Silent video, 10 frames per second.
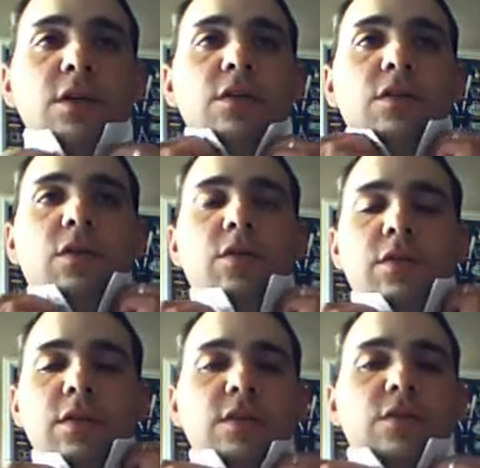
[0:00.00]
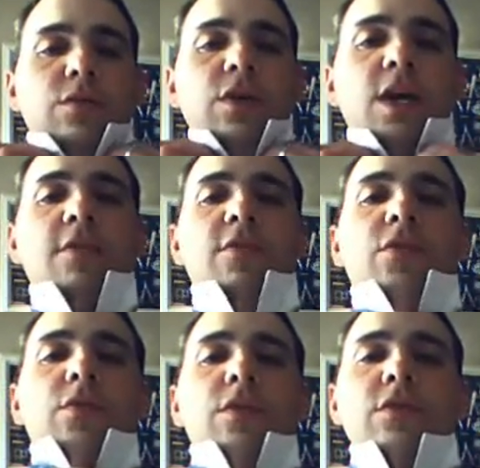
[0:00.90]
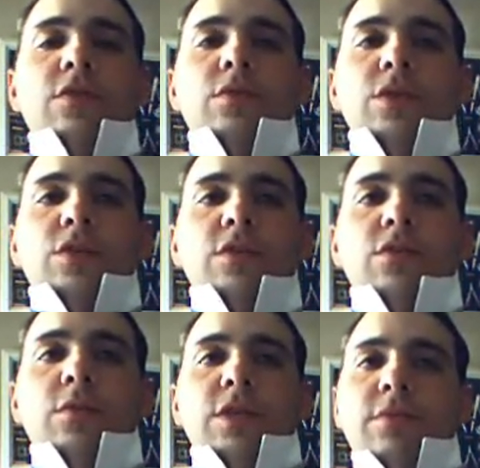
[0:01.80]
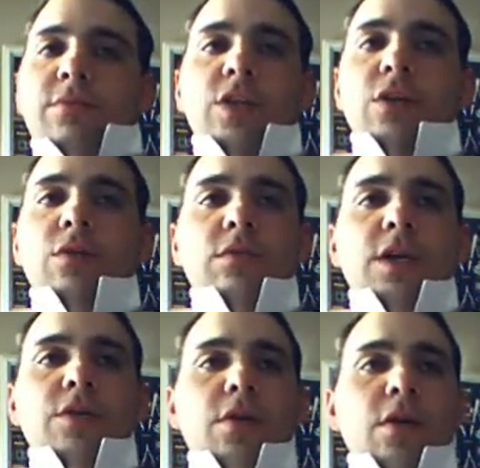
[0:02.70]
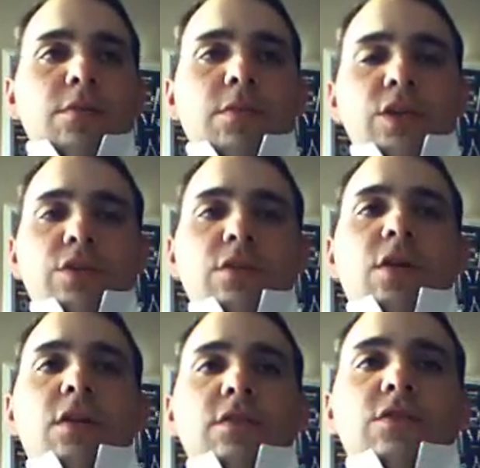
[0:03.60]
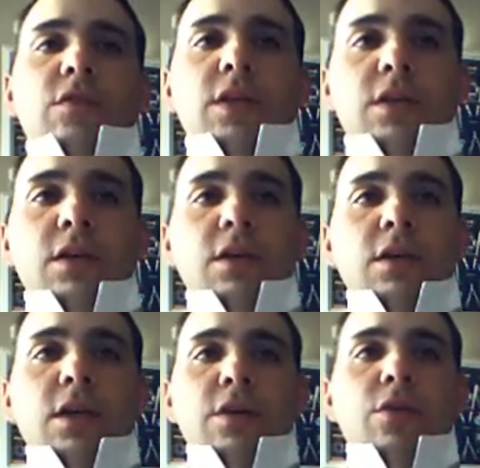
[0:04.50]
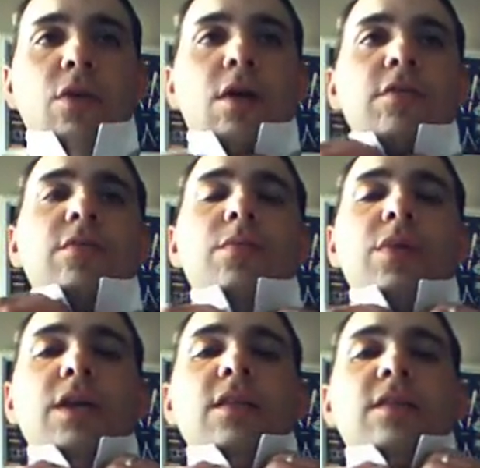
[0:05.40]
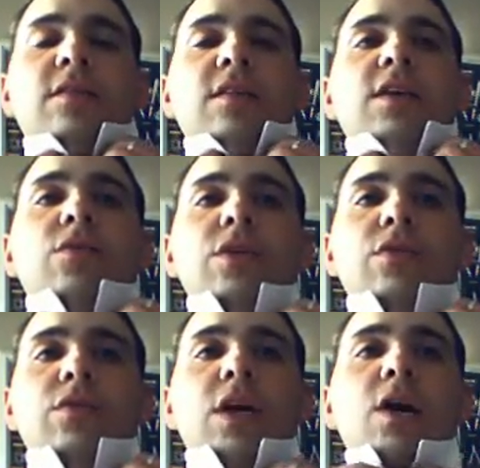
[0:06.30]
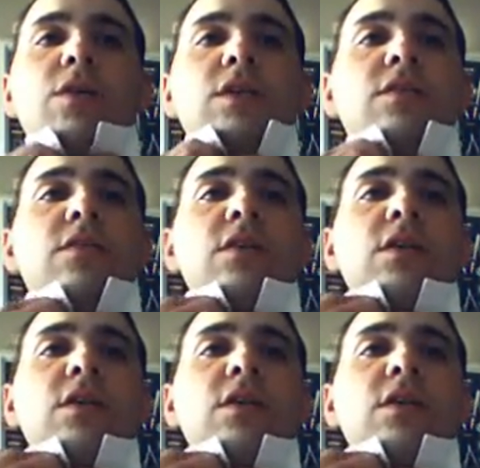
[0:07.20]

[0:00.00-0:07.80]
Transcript: So this, when you have a full Windsor, is when you just normally, tighten her up, make sure knot looks straight, and you're off. But in this case, what you do now is